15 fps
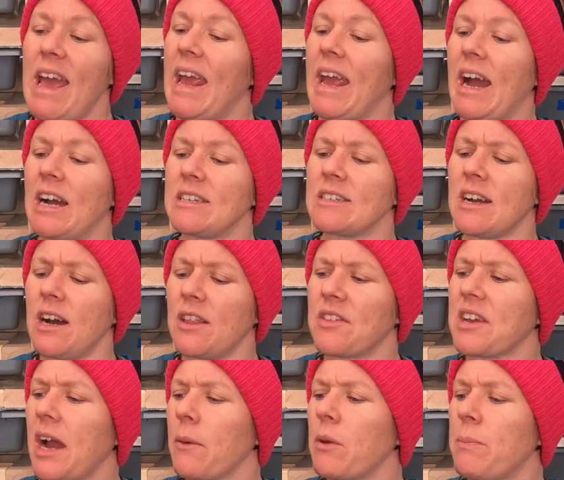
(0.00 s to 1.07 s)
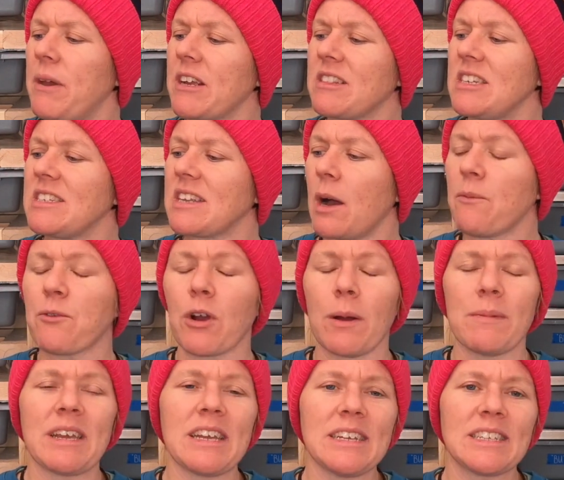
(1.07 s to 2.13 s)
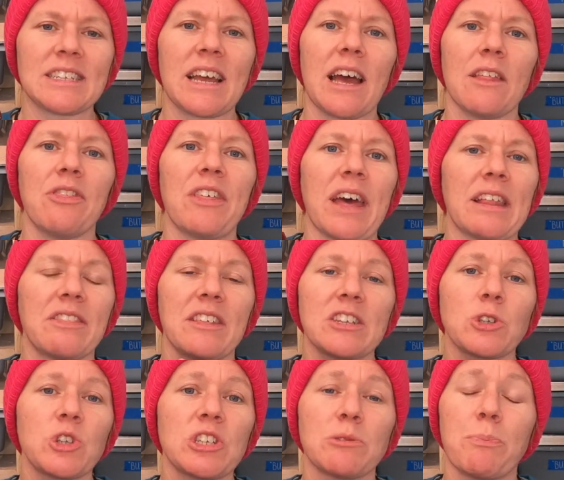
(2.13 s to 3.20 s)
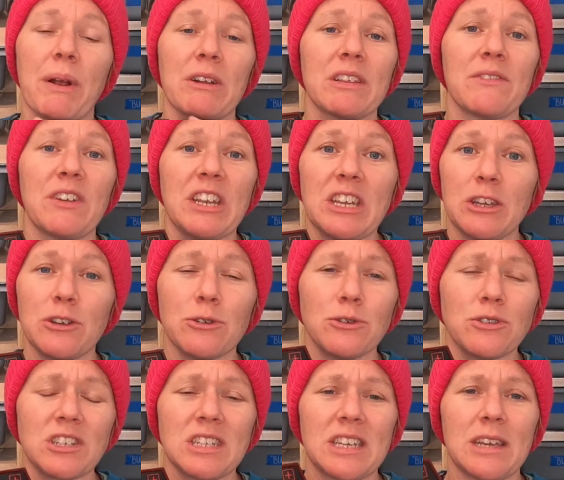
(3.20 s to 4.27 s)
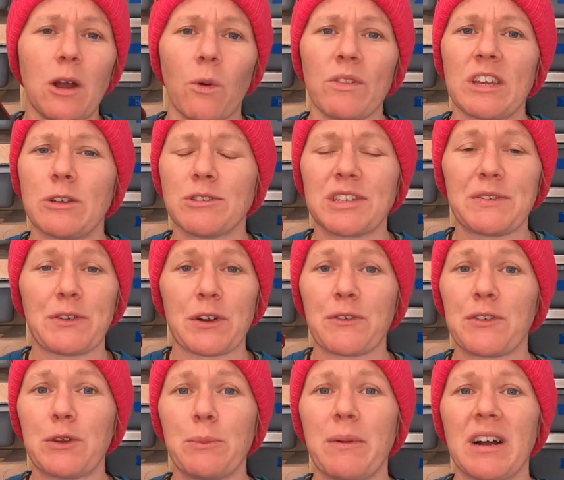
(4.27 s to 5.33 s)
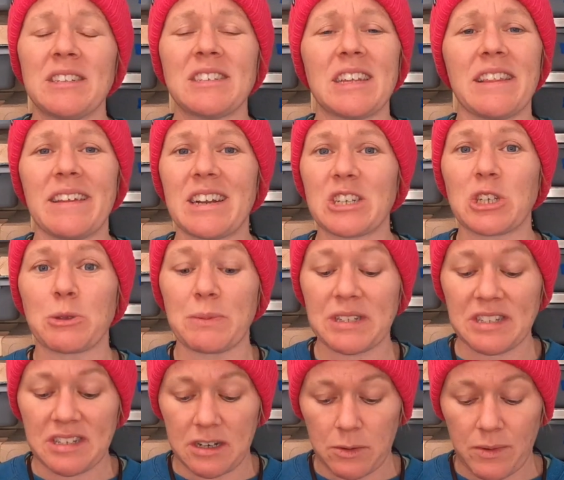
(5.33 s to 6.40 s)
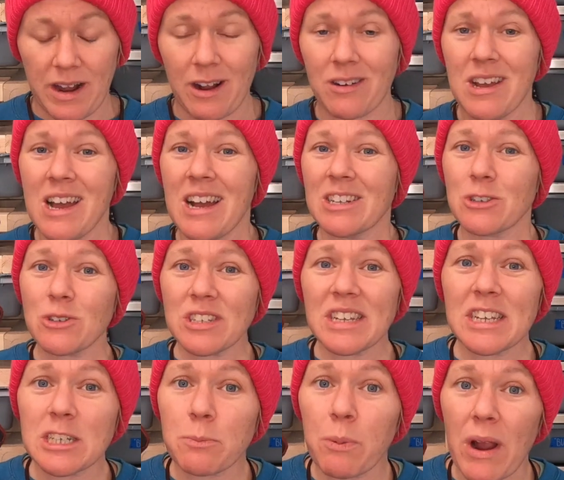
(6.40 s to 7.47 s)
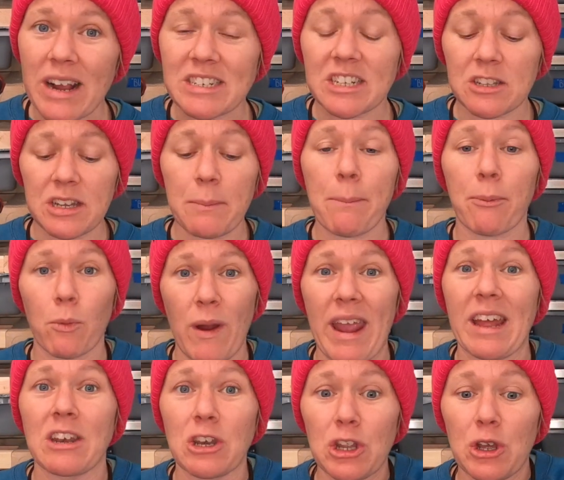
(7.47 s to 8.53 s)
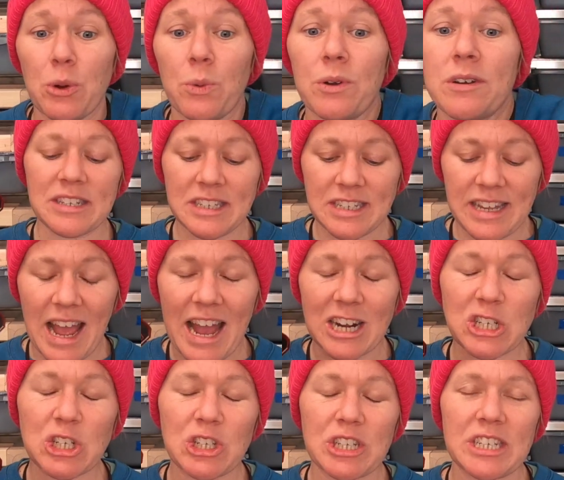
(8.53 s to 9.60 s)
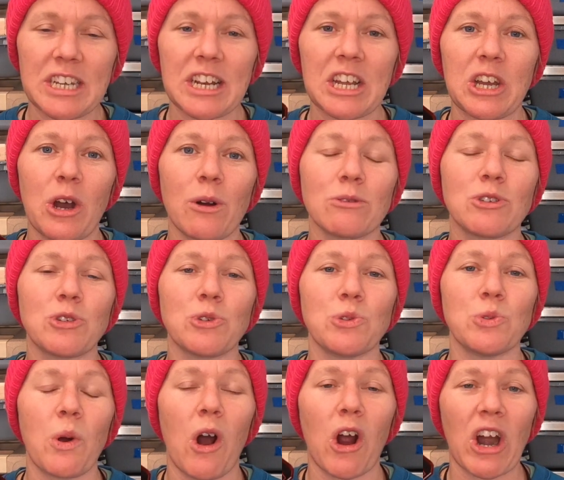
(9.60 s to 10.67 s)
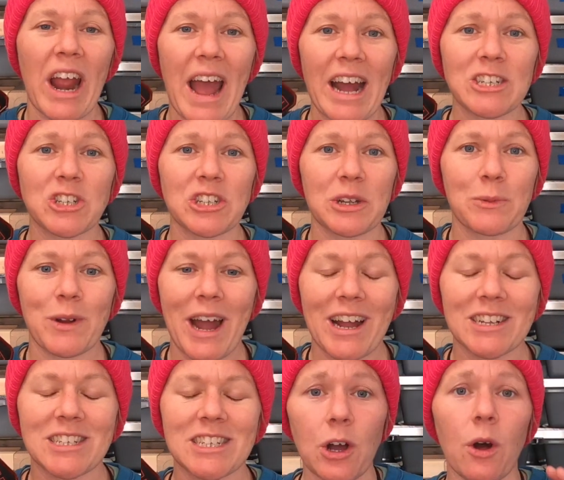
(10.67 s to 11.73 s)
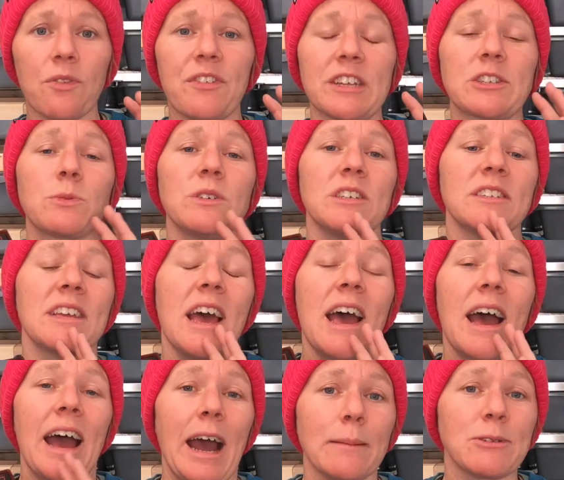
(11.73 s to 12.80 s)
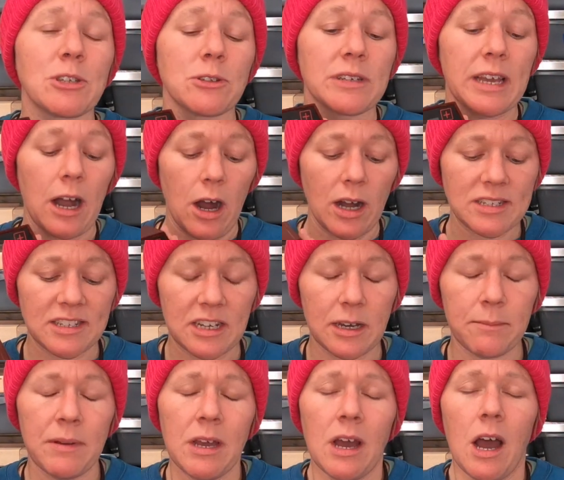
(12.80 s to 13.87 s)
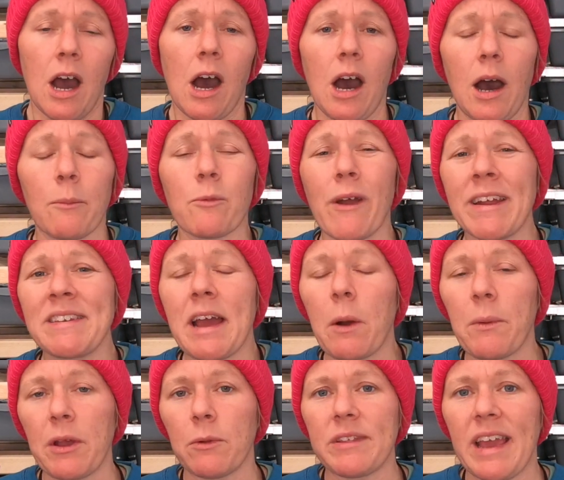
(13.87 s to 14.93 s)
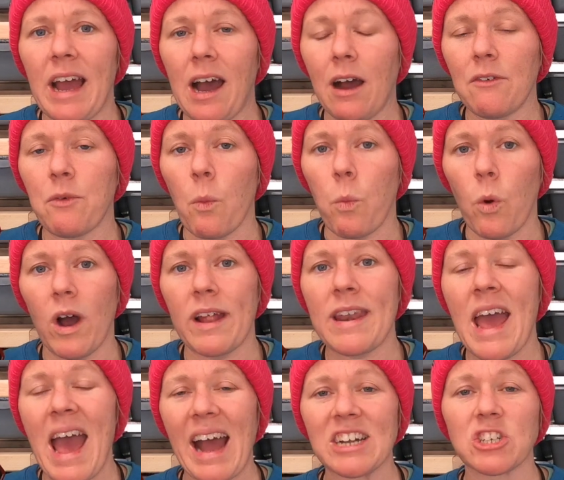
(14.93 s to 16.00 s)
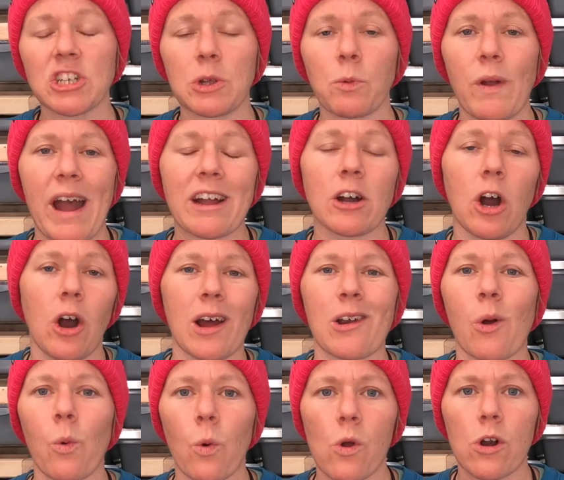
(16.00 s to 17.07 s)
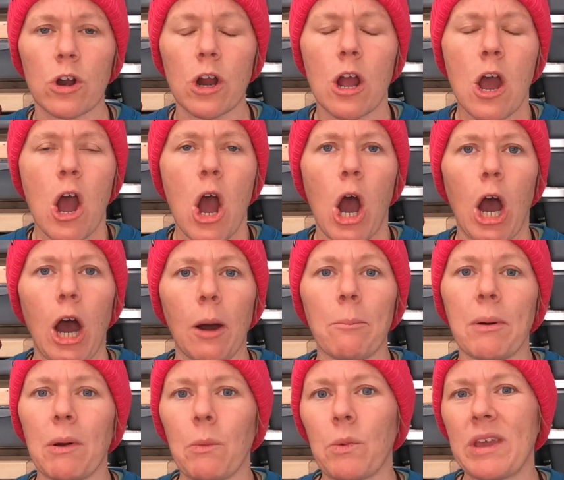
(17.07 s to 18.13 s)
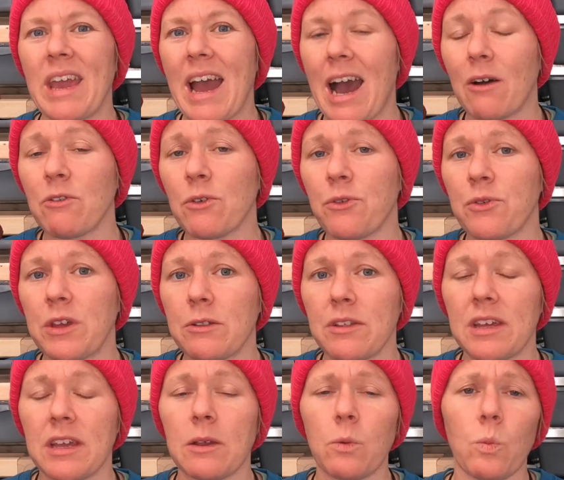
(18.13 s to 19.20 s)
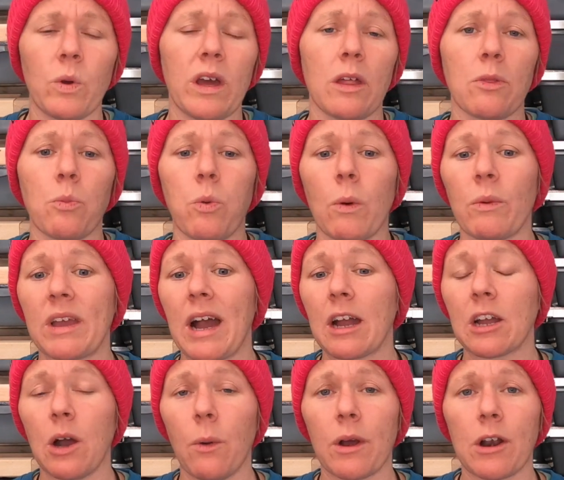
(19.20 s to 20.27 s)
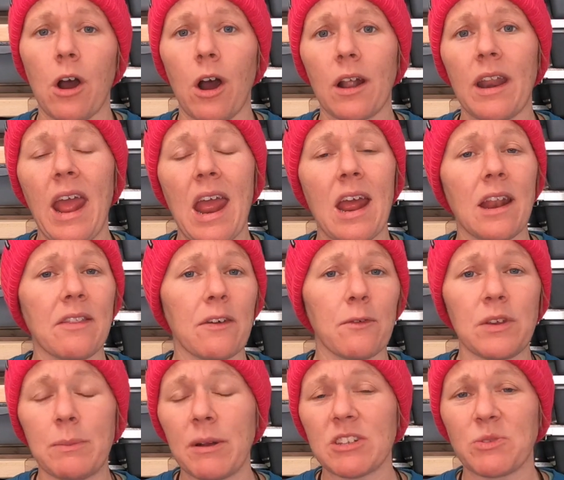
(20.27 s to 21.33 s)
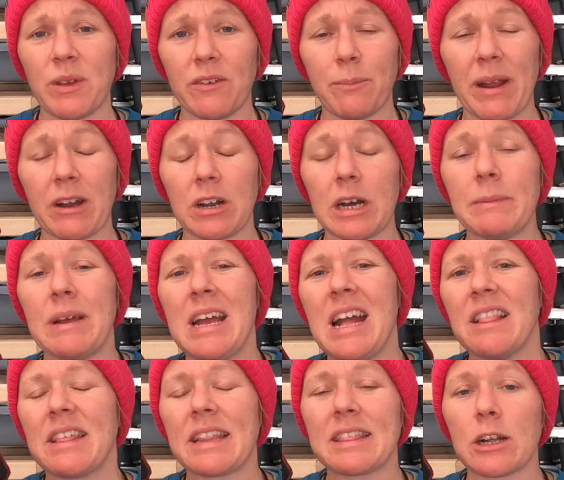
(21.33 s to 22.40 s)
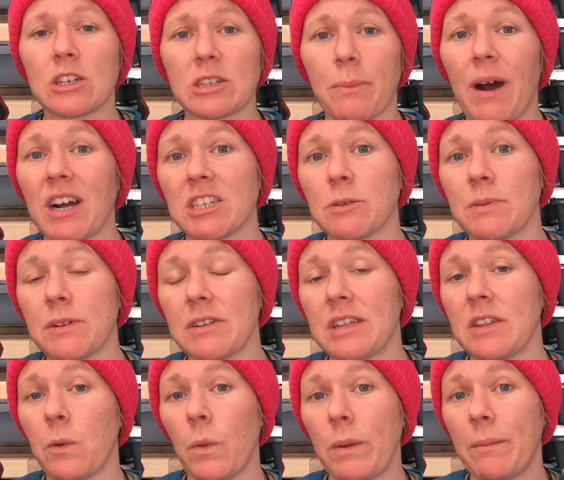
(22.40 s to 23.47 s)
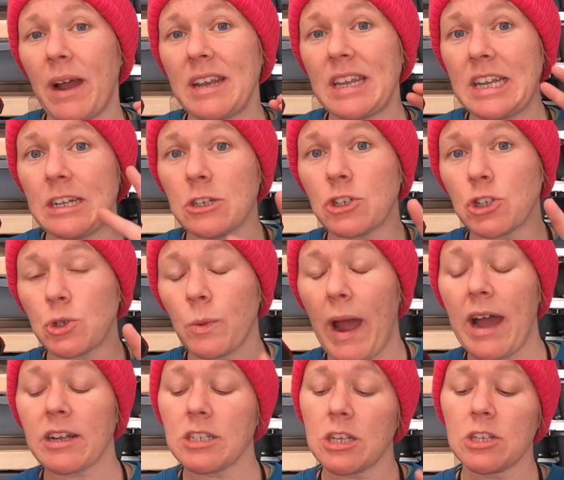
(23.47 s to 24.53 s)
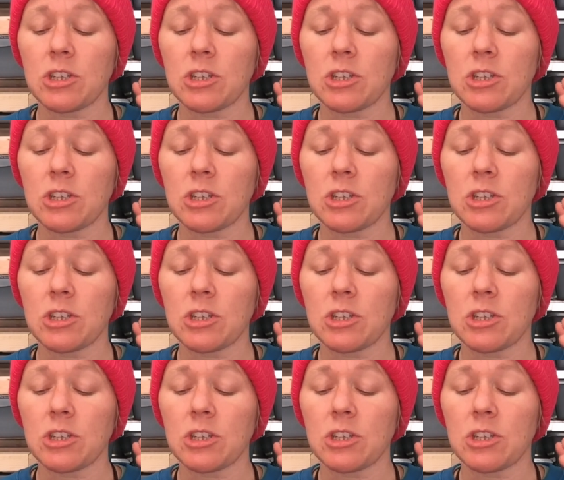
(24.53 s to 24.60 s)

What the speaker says: And the guy we picked these up from, he said that this has barely been used. He only used it for a few months, and then it's just been sitting around. So this thing is practically brand new. This is actually going to go to our hatchling rack. So this was absolutely awesome. Right now we only have 1 hatchling rack on order, but we have a feeling with what we got going on and the females we have paired up that there's a possibility that we might need 2 racks.